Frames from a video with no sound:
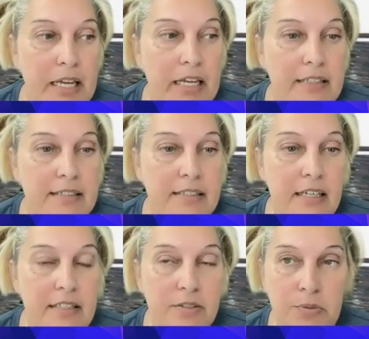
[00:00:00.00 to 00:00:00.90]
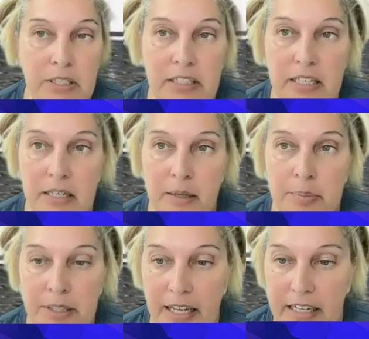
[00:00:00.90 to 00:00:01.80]
It's a really
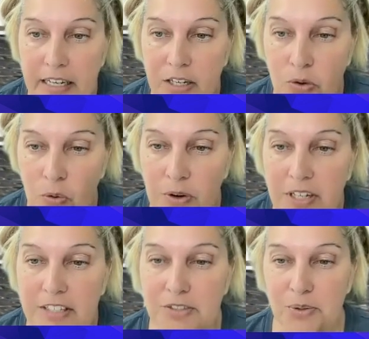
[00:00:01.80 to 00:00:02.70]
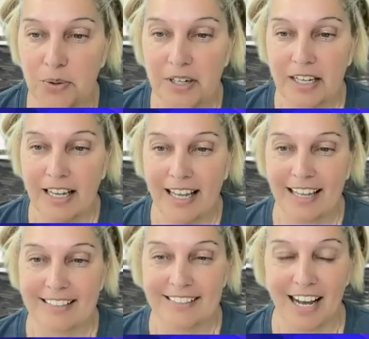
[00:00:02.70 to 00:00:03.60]
bloody, gory story,
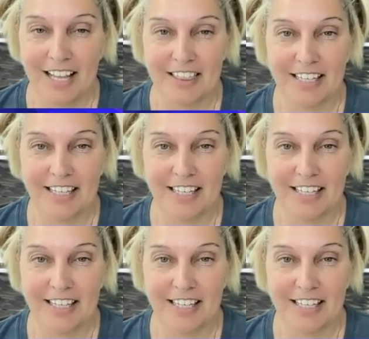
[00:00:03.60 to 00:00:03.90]
and I